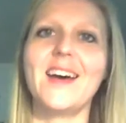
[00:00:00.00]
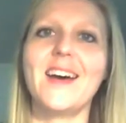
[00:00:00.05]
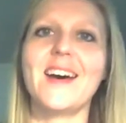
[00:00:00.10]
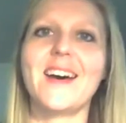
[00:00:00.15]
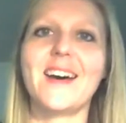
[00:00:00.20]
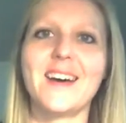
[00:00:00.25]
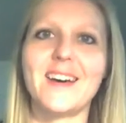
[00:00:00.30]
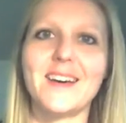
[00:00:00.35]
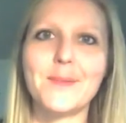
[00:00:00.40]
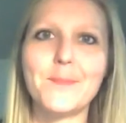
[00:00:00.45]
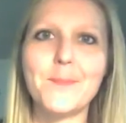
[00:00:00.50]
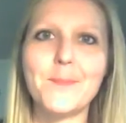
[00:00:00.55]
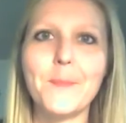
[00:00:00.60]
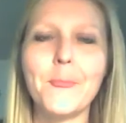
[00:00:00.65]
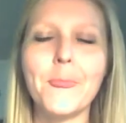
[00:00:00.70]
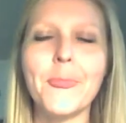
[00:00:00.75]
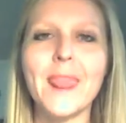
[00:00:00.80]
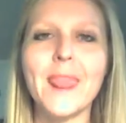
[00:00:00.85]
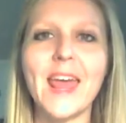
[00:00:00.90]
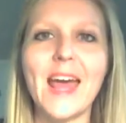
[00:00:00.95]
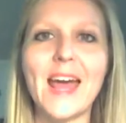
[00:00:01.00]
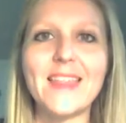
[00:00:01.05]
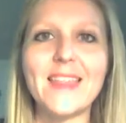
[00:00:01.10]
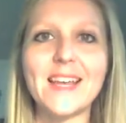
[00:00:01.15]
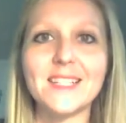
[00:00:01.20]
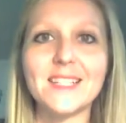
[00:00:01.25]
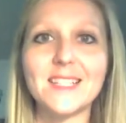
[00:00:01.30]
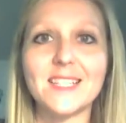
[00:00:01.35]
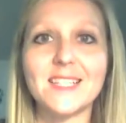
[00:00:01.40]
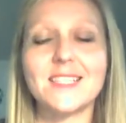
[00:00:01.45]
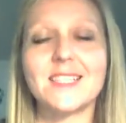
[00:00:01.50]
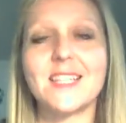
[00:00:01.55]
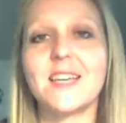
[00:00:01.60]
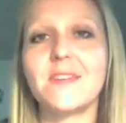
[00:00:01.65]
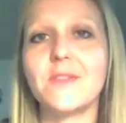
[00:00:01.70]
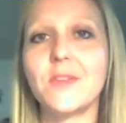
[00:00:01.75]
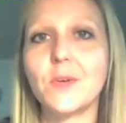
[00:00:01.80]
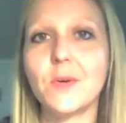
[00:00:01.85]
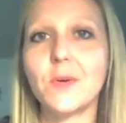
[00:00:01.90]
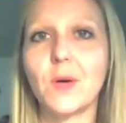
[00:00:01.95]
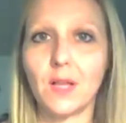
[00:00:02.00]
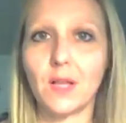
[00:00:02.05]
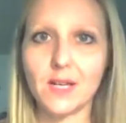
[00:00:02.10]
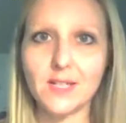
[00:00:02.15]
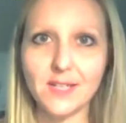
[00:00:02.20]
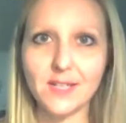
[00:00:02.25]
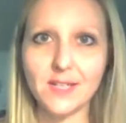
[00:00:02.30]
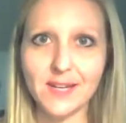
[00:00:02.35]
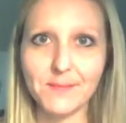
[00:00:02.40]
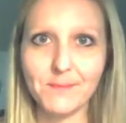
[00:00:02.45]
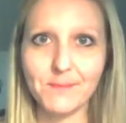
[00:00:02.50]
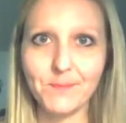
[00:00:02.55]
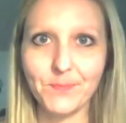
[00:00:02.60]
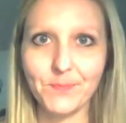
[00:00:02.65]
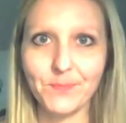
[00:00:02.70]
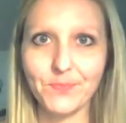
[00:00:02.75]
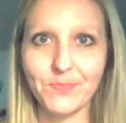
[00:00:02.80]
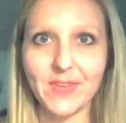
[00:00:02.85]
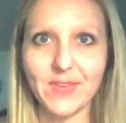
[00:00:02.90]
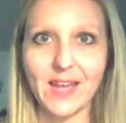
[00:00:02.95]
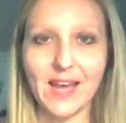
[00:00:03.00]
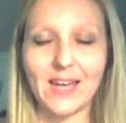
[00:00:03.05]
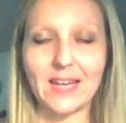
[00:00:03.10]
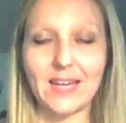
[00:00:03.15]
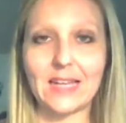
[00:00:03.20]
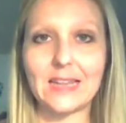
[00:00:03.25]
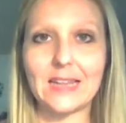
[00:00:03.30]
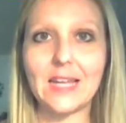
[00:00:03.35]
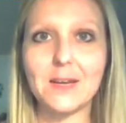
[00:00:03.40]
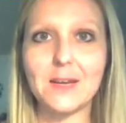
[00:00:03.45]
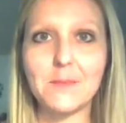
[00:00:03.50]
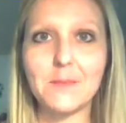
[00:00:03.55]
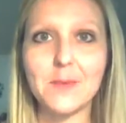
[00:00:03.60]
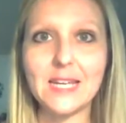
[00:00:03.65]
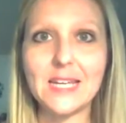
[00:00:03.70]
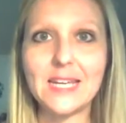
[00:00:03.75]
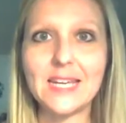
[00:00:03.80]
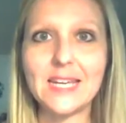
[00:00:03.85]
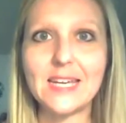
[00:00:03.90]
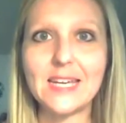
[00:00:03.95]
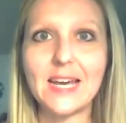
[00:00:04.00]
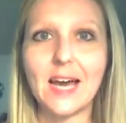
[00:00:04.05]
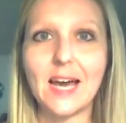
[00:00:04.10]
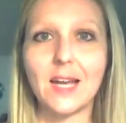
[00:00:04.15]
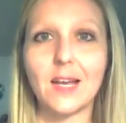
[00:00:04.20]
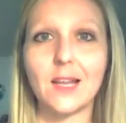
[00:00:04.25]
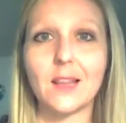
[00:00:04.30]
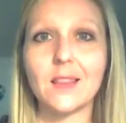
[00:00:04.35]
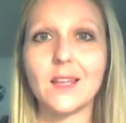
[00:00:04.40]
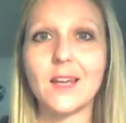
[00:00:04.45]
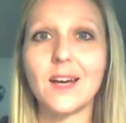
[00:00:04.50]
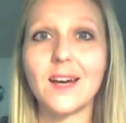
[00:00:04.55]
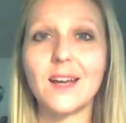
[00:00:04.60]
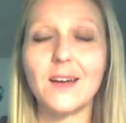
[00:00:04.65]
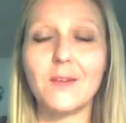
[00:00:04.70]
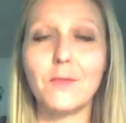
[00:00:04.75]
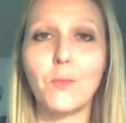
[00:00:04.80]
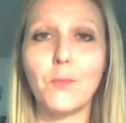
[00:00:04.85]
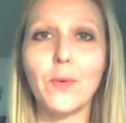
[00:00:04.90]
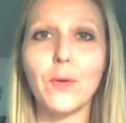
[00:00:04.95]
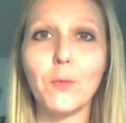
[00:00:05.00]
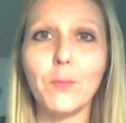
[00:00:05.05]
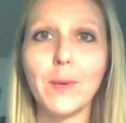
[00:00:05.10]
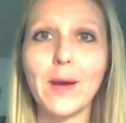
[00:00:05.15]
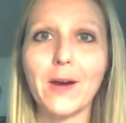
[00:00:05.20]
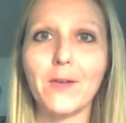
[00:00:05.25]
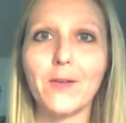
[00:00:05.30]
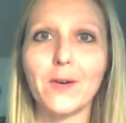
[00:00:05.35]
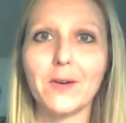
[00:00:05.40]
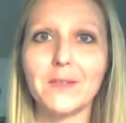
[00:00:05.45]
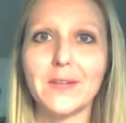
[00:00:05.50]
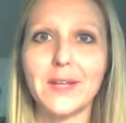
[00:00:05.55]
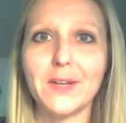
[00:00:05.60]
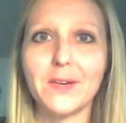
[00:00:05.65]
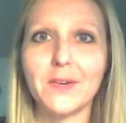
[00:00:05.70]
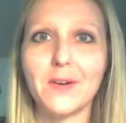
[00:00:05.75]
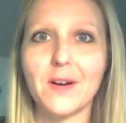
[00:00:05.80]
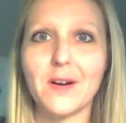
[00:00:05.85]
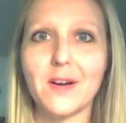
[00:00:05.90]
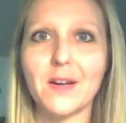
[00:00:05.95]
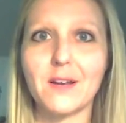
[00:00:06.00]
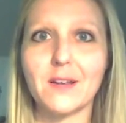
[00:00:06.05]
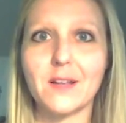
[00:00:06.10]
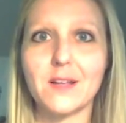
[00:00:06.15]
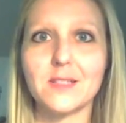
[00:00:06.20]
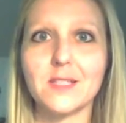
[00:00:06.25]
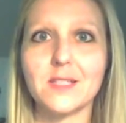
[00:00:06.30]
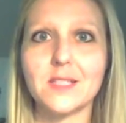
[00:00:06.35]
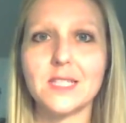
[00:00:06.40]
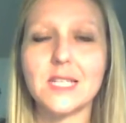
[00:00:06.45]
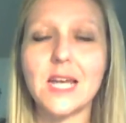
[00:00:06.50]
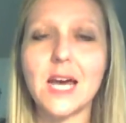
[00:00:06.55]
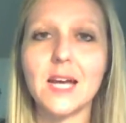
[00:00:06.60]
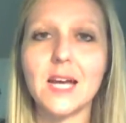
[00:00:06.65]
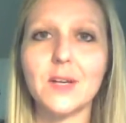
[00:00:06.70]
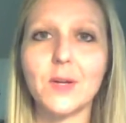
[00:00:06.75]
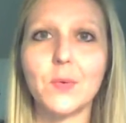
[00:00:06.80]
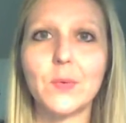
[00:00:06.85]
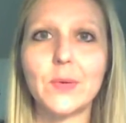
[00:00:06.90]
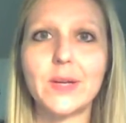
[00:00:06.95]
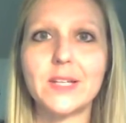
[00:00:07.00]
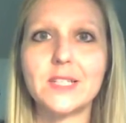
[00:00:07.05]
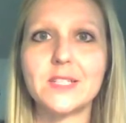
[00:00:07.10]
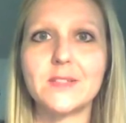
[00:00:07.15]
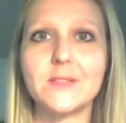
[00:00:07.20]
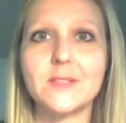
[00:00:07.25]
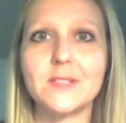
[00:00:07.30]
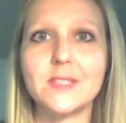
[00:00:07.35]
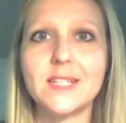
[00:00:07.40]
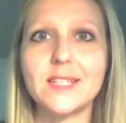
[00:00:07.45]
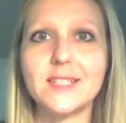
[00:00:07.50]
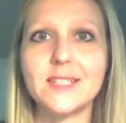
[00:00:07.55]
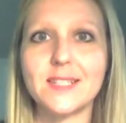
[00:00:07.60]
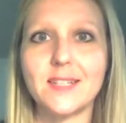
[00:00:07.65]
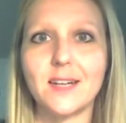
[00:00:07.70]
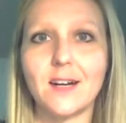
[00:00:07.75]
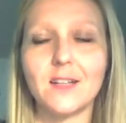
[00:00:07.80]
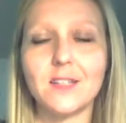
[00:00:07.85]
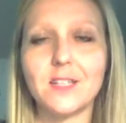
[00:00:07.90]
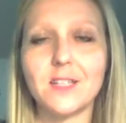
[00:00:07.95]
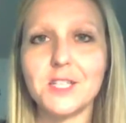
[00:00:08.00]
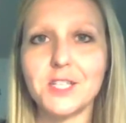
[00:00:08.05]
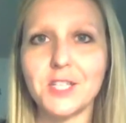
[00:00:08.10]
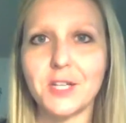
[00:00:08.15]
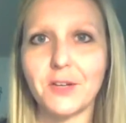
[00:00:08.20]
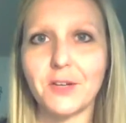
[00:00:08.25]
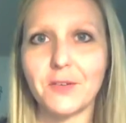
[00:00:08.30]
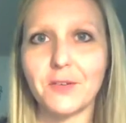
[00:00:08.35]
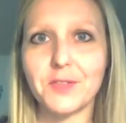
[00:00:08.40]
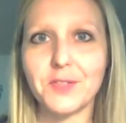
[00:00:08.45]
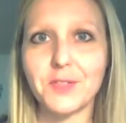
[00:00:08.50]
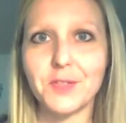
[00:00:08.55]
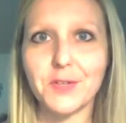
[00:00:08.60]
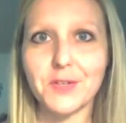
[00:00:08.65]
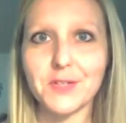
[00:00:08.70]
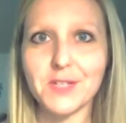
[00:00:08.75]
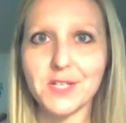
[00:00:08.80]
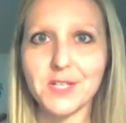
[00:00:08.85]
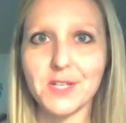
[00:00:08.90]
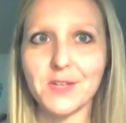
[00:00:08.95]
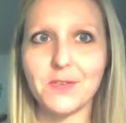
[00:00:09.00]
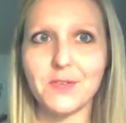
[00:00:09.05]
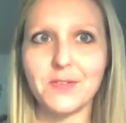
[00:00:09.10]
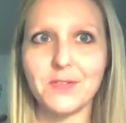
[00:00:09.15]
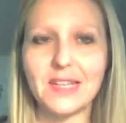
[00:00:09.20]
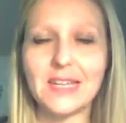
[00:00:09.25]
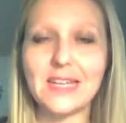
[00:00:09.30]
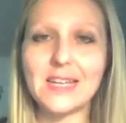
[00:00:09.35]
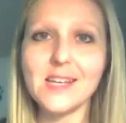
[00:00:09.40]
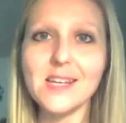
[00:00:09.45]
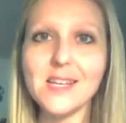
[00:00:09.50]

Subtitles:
And that's going to save you a lot of time and a lot of money and a lot of willpower later on, because it's not going to sit on the shelves taunting you, saying,